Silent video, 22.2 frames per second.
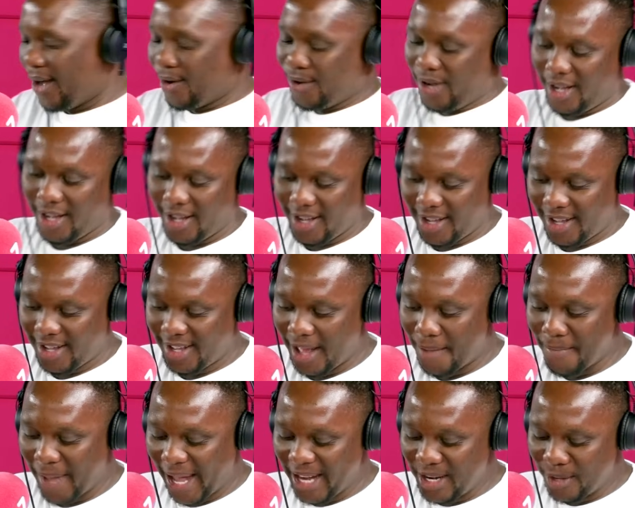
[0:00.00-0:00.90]
Wow.
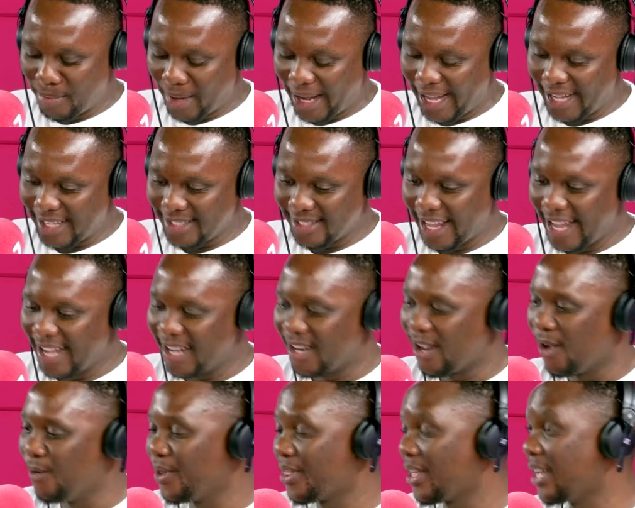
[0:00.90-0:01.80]
Amanda Black is
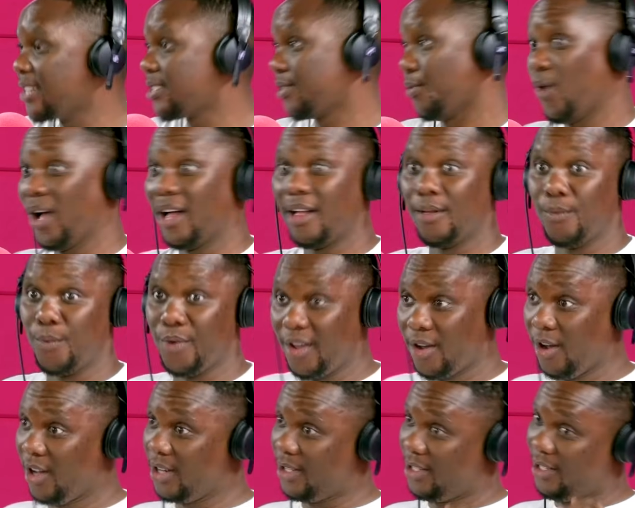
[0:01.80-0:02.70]
hanging out with us. Well,
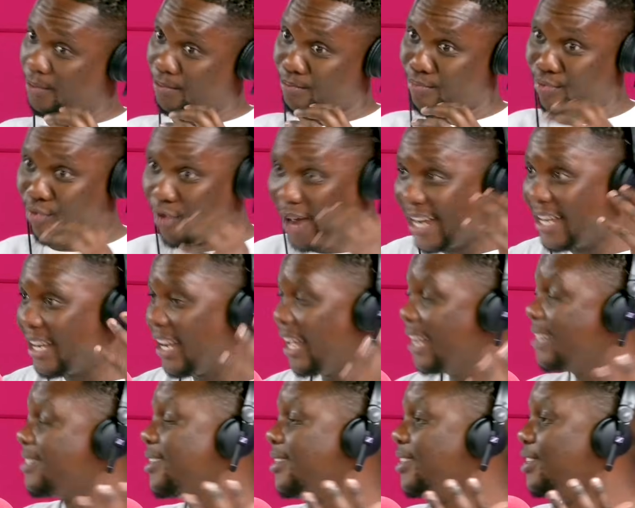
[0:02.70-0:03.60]
we got bright
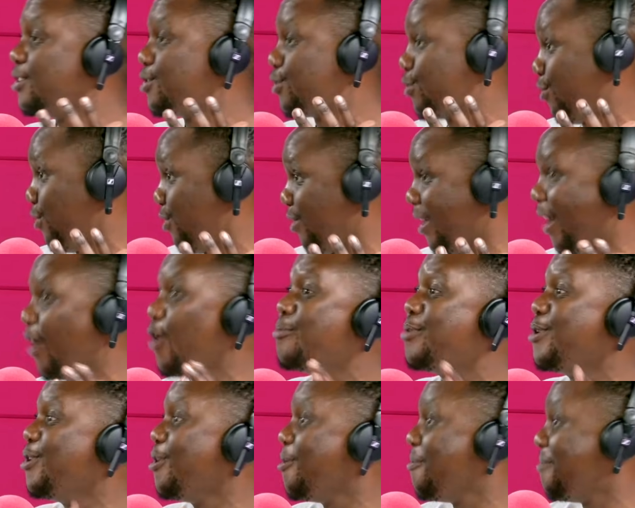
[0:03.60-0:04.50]
lights in the studio. I
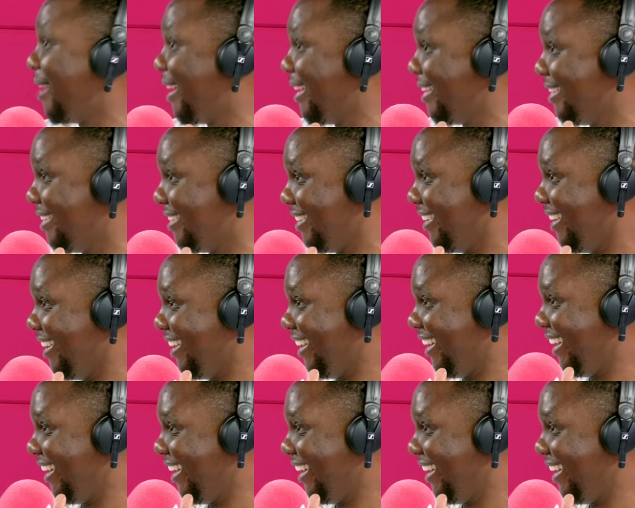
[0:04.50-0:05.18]
hope you don't mind.